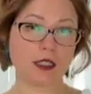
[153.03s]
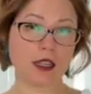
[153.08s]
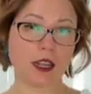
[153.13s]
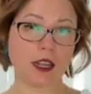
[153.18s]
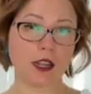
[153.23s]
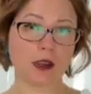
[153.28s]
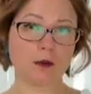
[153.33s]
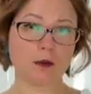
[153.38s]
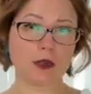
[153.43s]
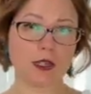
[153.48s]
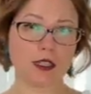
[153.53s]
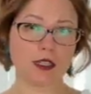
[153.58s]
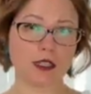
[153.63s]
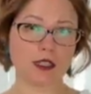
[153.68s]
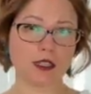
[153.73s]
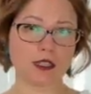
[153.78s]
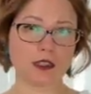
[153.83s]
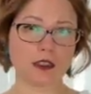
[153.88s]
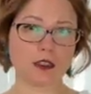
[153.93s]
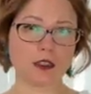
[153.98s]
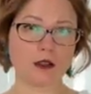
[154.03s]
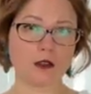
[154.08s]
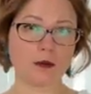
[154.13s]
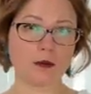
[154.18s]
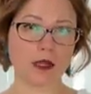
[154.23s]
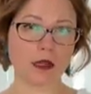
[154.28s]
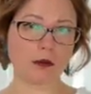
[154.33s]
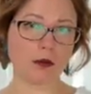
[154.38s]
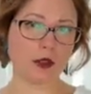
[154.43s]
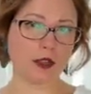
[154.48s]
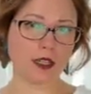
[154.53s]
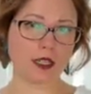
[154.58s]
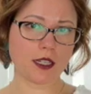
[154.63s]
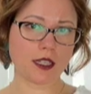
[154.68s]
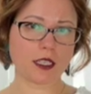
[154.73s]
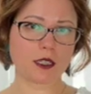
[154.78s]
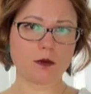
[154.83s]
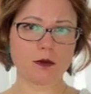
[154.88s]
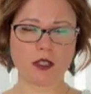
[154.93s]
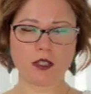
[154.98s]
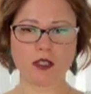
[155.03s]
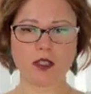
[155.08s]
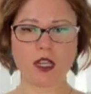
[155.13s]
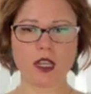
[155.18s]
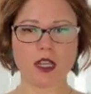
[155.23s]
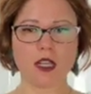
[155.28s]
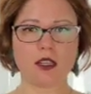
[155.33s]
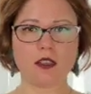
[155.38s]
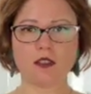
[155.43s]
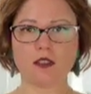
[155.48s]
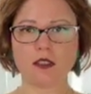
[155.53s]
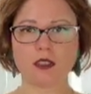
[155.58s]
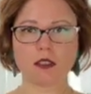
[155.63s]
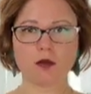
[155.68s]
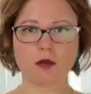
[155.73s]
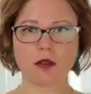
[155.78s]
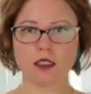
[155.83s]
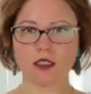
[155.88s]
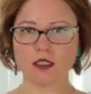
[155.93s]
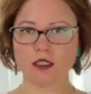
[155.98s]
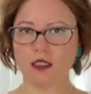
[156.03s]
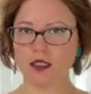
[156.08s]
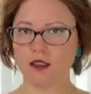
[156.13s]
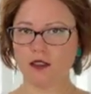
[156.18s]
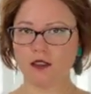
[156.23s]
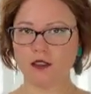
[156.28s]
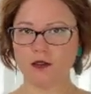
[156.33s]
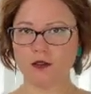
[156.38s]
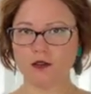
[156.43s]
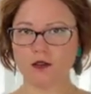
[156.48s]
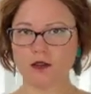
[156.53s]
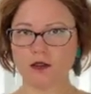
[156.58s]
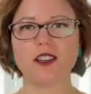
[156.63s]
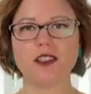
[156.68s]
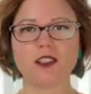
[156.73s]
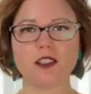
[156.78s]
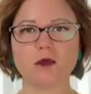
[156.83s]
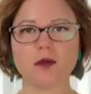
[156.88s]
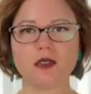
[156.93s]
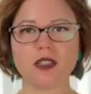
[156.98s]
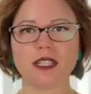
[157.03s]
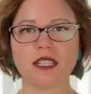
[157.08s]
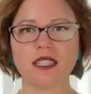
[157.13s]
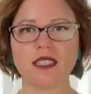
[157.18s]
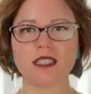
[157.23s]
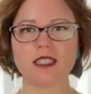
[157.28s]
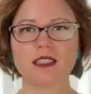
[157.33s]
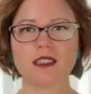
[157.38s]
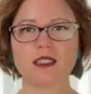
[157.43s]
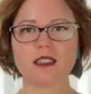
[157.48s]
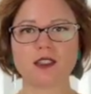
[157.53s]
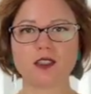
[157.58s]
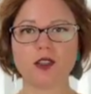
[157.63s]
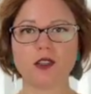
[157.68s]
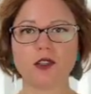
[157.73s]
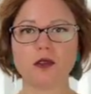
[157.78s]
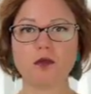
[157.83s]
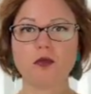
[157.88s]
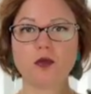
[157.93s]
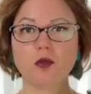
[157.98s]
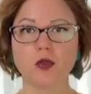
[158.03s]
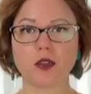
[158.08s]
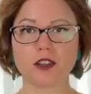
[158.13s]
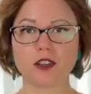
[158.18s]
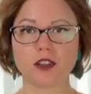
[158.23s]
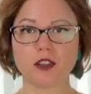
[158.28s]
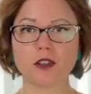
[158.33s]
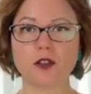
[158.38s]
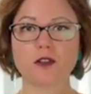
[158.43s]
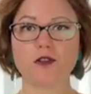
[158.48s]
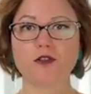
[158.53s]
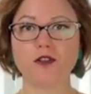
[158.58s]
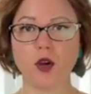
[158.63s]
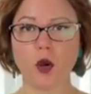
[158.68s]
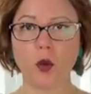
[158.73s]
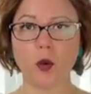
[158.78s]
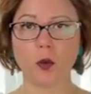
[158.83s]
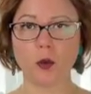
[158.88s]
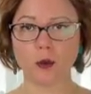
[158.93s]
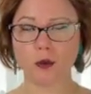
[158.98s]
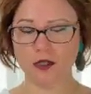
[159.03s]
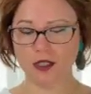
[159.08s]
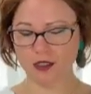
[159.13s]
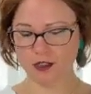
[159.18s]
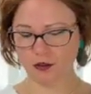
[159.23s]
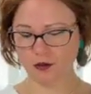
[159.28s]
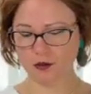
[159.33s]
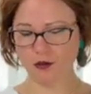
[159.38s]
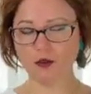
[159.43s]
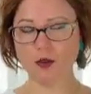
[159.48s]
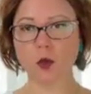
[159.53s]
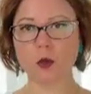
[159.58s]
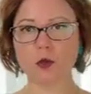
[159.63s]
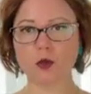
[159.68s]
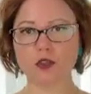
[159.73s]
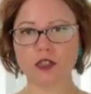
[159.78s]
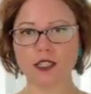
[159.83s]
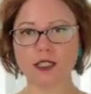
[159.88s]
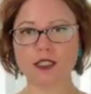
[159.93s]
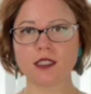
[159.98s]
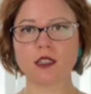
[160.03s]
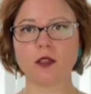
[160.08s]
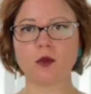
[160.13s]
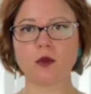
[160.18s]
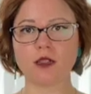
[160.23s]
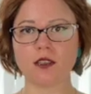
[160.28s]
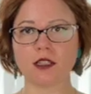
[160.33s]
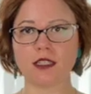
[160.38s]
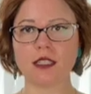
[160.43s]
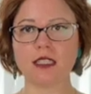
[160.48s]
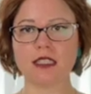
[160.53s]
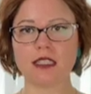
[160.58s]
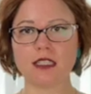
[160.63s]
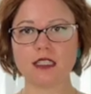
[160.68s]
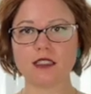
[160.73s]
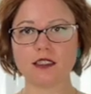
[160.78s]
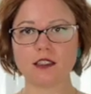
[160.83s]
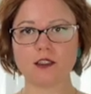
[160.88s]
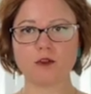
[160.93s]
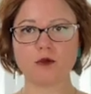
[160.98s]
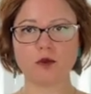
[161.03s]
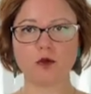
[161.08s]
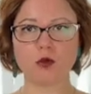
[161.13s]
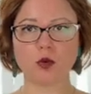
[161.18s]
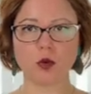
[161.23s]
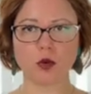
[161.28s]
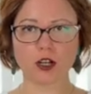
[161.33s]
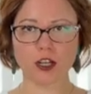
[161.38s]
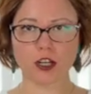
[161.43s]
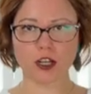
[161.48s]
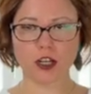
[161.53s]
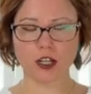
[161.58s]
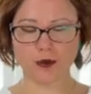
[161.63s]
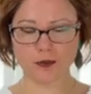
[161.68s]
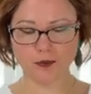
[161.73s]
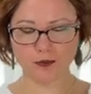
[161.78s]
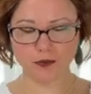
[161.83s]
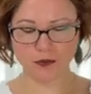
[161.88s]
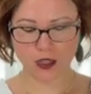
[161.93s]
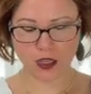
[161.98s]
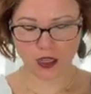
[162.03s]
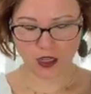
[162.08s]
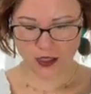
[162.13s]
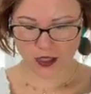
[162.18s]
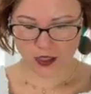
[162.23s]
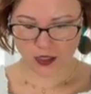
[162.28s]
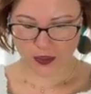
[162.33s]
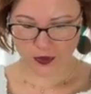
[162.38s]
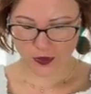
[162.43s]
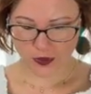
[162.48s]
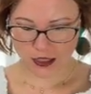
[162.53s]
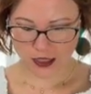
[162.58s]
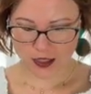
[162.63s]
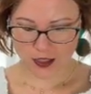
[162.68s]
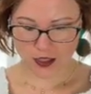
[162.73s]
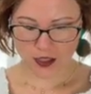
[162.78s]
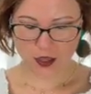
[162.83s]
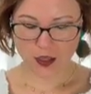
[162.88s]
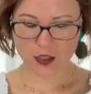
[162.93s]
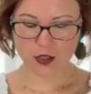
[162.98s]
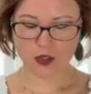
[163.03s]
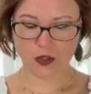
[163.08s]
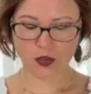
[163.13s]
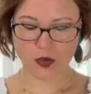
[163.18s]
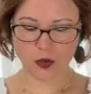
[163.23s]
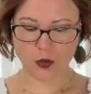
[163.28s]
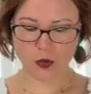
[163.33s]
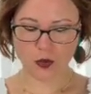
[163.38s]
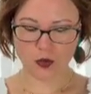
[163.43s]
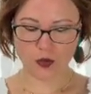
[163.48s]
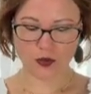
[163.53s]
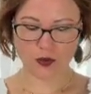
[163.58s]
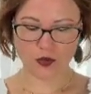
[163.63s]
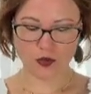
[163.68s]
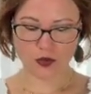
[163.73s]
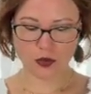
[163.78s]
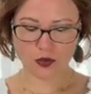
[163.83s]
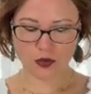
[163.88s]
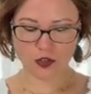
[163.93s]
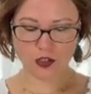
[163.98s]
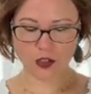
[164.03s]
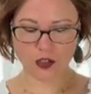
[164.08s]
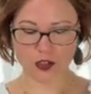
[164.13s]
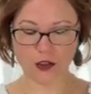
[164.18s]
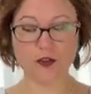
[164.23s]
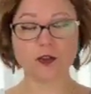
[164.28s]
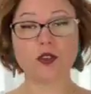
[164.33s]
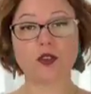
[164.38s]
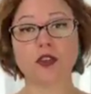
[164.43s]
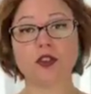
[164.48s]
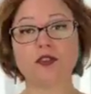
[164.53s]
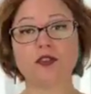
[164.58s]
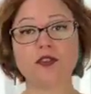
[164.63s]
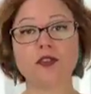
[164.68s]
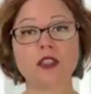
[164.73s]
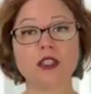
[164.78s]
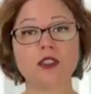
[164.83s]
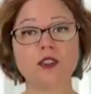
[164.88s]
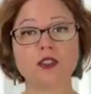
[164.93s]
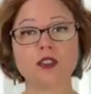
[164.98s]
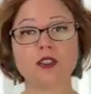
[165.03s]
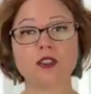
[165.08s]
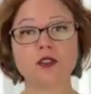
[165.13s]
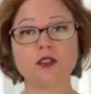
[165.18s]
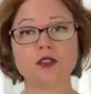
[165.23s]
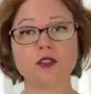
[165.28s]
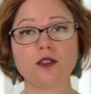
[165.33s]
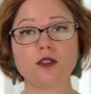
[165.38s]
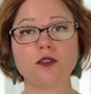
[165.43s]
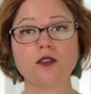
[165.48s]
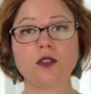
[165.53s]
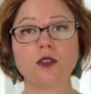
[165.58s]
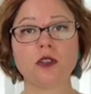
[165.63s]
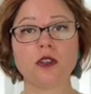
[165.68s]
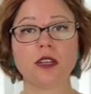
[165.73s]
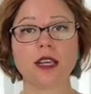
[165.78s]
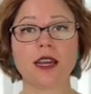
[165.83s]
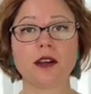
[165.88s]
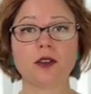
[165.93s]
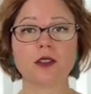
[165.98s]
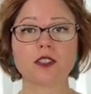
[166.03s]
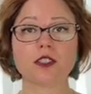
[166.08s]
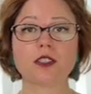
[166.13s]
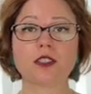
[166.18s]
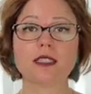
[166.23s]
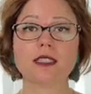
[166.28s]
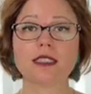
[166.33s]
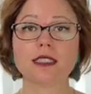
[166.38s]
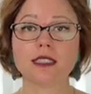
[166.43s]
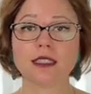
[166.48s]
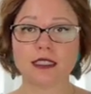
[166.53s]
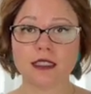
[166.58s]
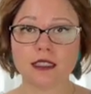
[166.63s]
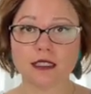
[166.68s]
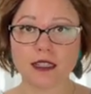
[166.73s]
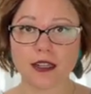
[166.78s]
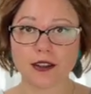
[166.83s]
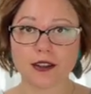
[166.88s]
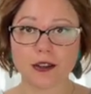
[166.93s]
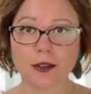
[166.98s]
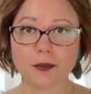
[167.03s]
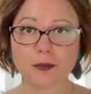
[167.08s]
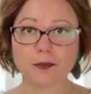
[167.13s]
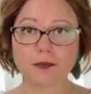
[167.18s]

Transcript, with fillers: name is uh, Mepilex, but there's plenty of other brands. It's called Bordered Foam. It's a foam dressing with an adhesive border. Okay, so those are a few different things you can do if you encounter a skin tear.